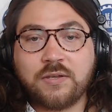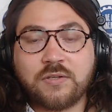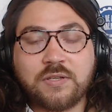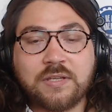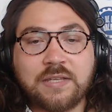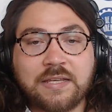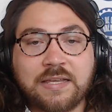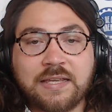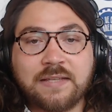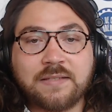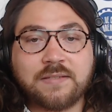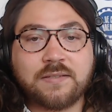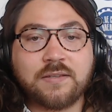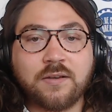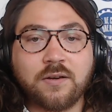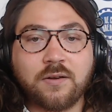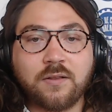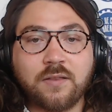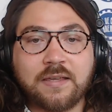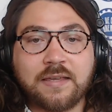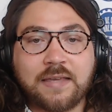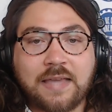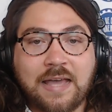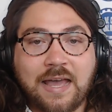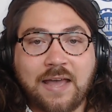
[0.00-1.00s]
She eats the
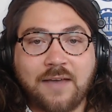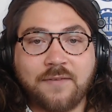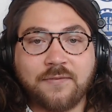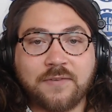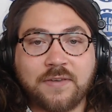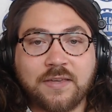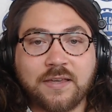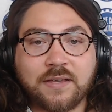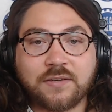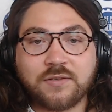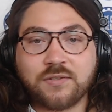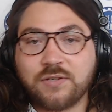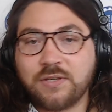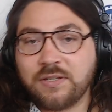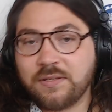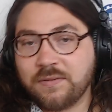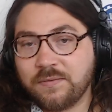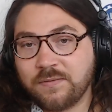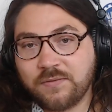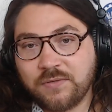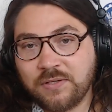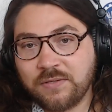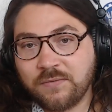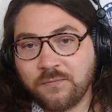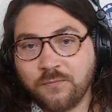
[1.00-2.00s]
early calf kick. She,
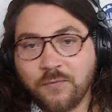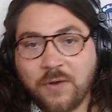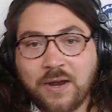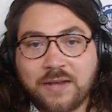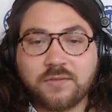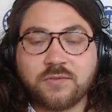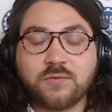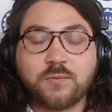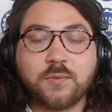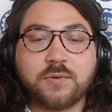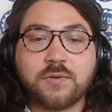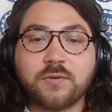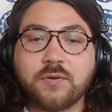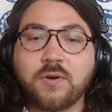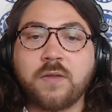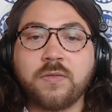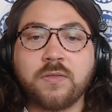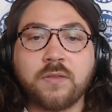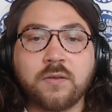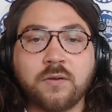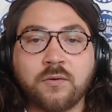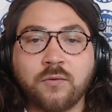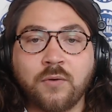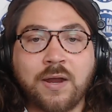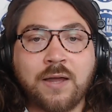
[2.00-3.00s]
she wrestles with her on
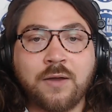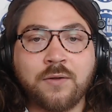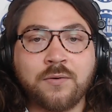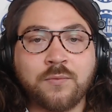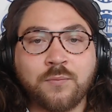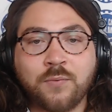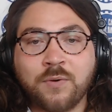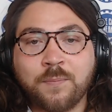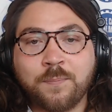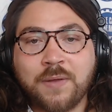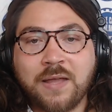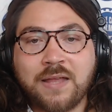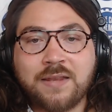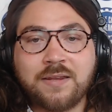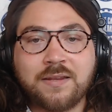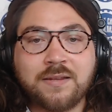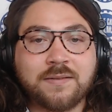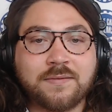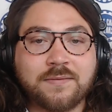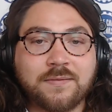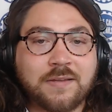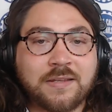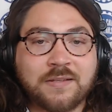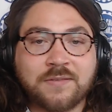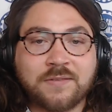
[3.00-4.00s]
the ground, where Pena
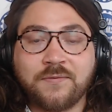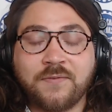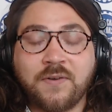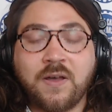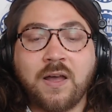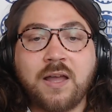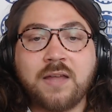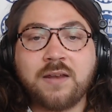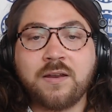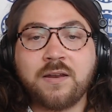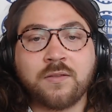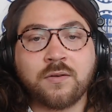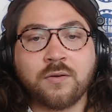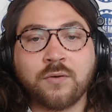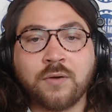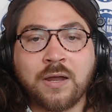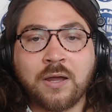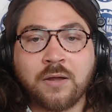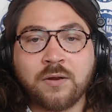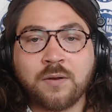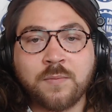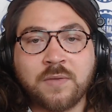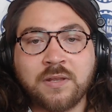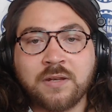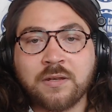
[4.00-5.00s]
is fine on the
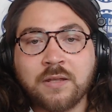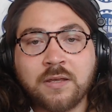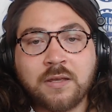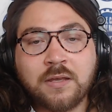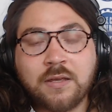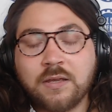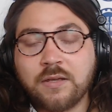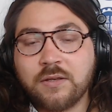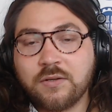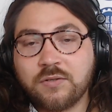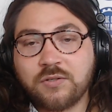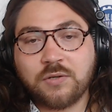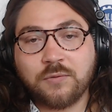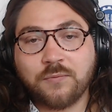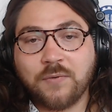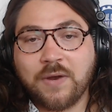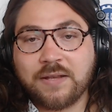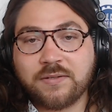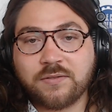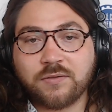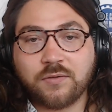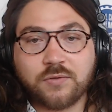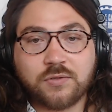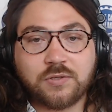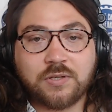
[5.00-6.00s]
ground. I mean, she
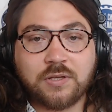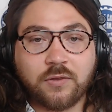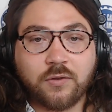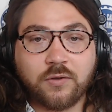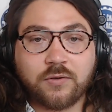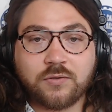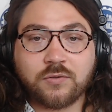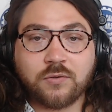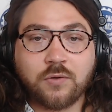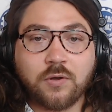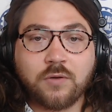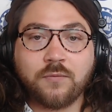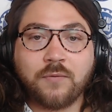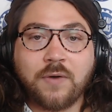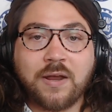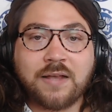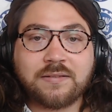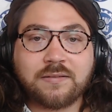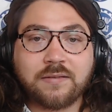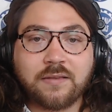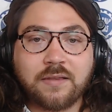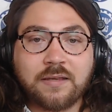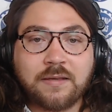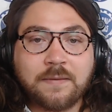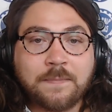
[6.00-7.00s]
wrestles. She looks good
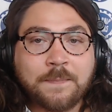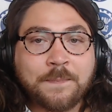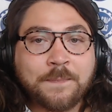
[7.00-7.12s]
wrestling.